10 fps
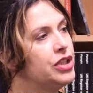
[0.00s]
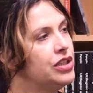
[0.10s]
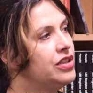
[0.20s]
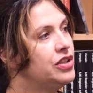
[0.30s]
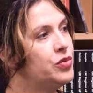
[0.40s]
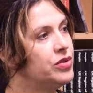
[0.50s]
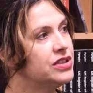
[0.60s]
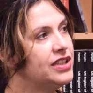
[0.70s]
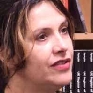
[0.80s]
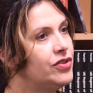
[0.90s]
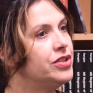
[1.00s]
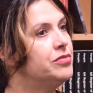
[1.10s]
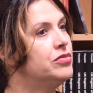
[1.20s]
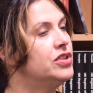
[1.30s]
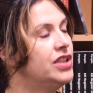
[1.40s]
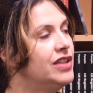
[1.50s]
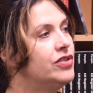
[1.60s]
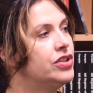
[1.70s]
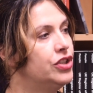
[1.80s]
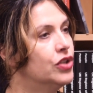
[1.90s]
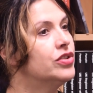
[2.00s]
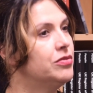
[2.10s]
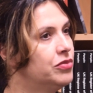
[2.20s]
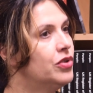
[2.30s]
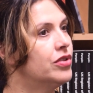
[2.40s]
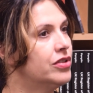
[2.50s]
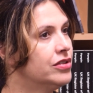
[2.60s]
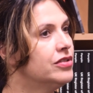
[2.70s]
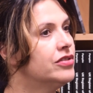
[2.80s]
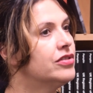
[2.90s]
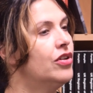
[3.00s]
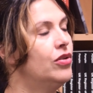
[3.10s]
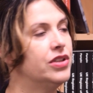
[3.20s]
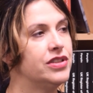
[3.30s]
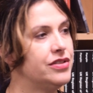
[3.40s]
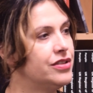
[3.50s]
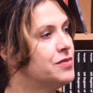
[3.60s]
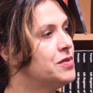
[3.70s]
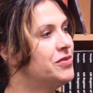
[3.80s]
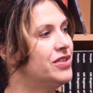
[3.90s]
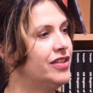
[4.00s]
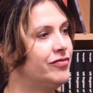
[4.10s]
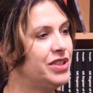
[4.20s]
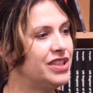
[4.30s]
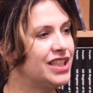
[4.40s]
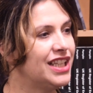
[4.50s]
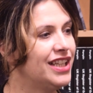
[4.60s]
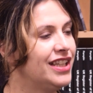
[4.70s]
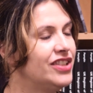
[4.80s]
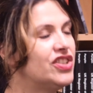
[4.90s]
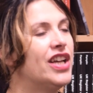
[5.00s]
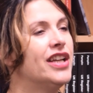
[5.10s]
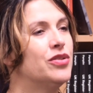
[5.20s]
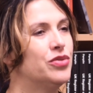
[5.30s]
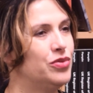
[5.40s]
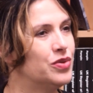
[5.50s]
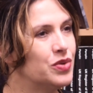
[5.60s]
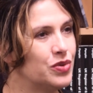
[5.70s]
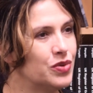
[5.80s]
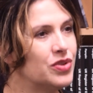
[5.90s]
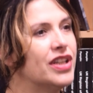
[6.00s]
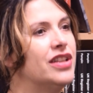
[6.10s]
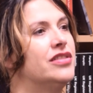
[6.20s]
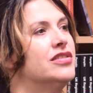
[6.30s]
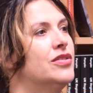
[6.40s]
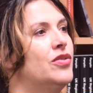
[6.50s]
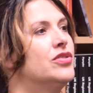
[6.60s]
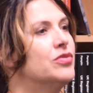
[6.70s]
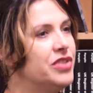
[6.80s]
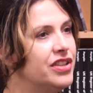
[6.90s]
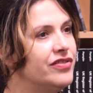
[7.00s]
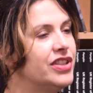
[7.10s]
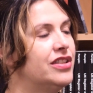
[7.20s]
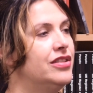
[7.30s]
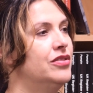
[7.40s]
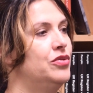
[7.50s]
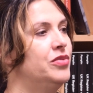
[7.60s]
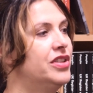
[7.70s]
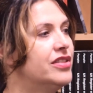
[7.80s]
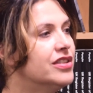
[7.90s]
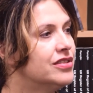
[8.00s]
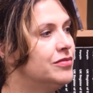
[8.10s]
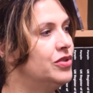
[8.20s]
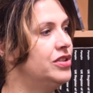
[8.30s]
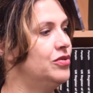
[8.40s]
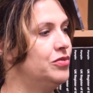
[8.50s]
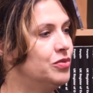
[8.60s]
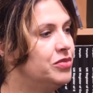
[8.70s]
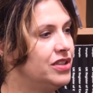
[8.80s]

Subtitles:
It was never not important. Mm-hmm. All these years, people have been trying to tell their story, to bear testimony, to